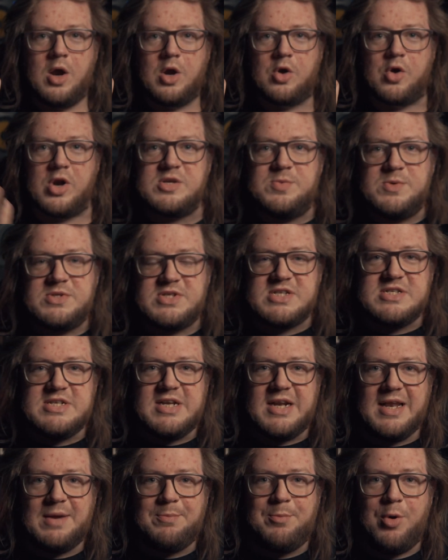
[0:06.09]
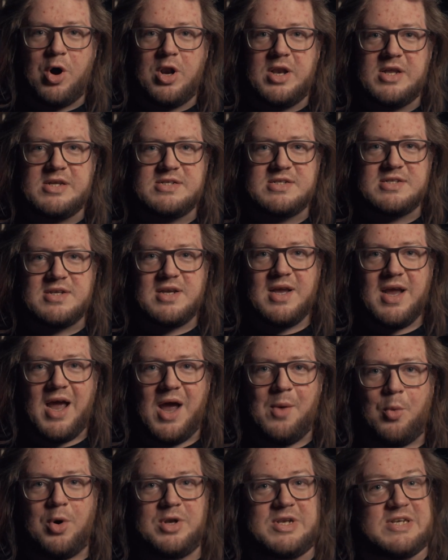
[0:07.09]
Christmas is nearly upon us,
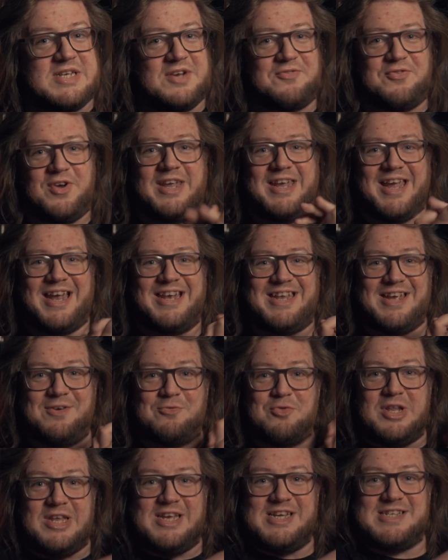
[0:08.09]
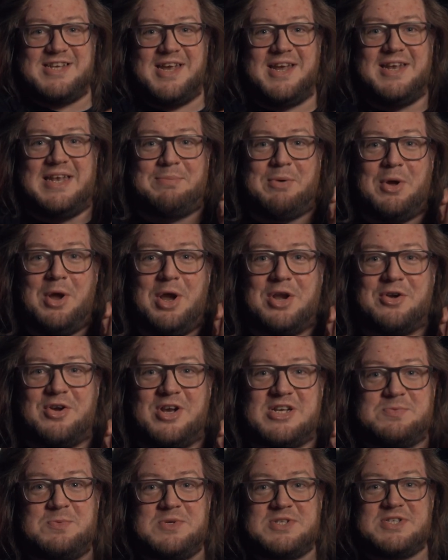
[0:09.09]
and what does every kid get really excited about at
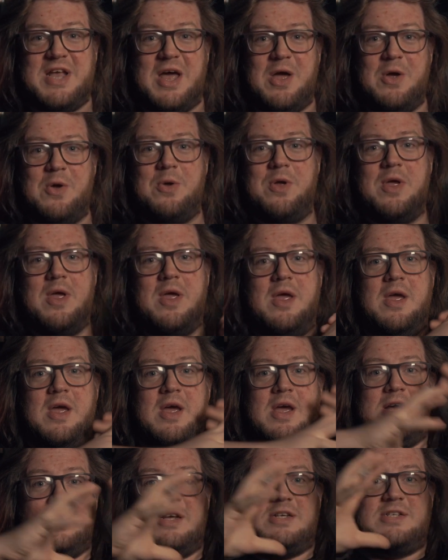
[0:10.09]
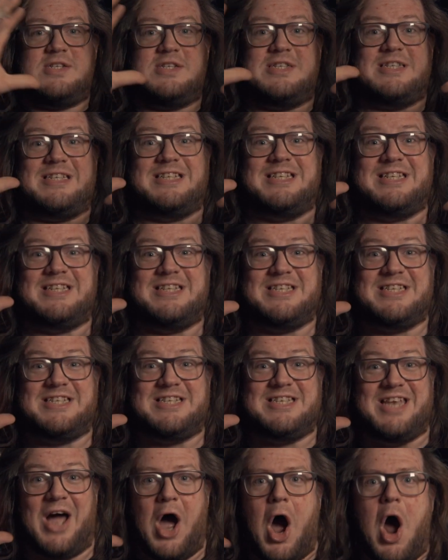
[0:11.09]
Christmas now?
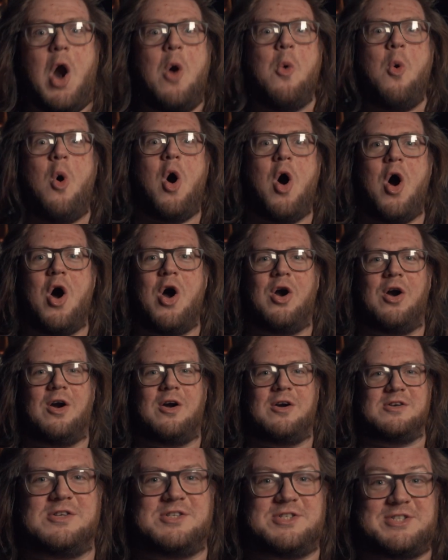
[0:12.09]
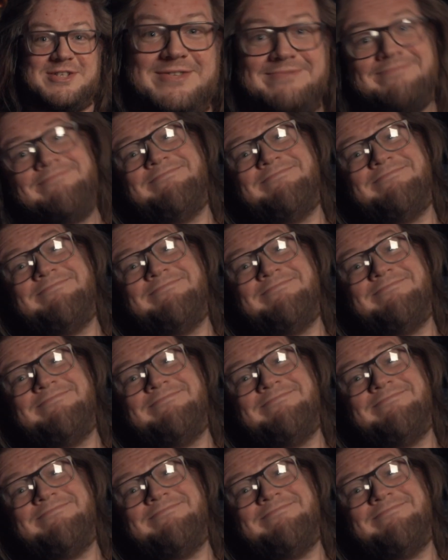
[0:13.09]
Star Wars!